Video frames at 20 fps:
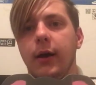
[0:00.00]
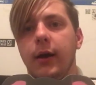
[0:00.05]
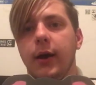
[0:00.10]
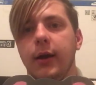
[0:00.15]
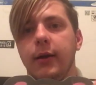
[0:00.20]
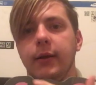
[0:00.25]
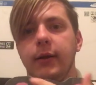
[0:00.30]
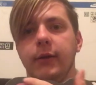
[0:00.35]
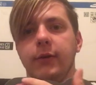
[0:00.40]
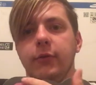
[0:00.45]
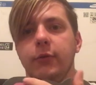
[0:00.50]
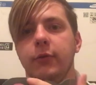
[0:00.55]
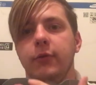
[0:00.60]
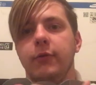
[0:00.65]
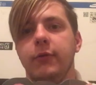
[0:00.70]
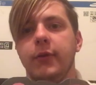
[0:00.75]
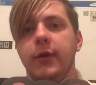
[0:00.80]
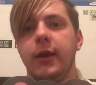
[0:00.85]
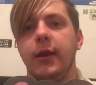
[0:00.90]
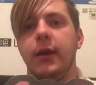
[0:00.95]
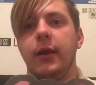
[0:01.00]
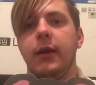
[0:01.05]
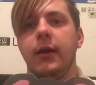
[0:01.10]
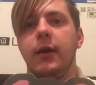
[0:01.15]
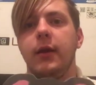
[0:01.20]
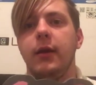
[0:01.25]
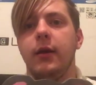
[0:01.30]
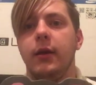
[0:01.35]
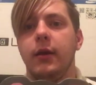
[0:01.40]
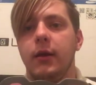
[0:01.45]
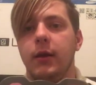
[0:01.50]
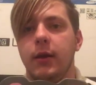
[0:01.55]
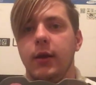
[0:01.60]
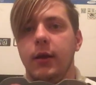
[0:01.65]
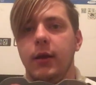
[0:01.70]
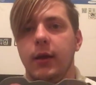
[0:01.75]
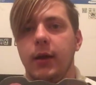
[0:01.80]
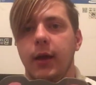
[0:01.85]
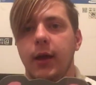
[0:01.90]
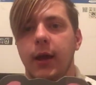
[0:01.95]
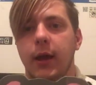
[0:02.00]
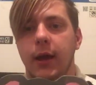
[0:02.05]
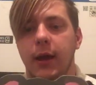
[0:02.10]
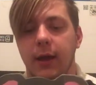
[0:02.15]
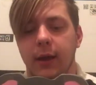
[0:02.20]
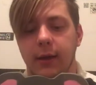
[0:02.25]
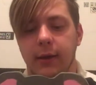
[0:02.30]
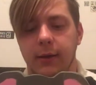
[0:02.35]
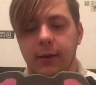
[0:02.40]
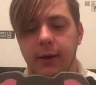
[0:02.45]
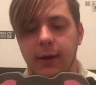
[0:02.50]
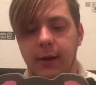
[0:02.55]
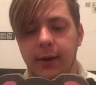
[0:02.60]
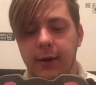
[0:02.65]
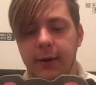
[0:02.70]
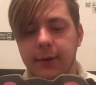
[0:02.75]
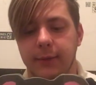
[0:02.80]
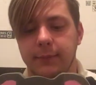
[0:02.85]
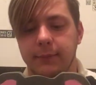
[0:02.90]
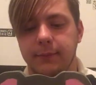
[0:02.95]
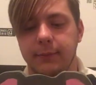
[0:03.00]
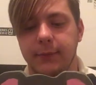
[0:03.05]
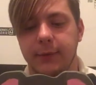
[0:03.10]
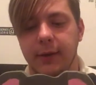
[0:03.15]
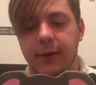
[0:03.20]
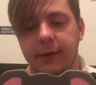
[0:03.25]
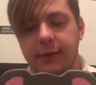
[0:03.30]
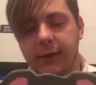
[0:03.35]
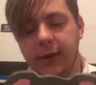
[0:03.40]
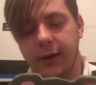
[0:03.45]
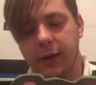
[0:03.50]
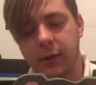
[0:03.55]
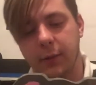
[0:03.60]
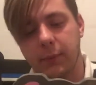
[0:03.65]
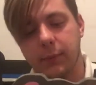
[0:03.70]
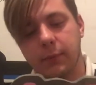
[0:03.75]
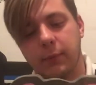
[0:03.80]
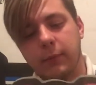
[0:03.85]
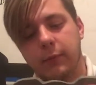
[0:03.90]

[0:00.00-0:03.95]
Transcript: kind of into a V, and I decided to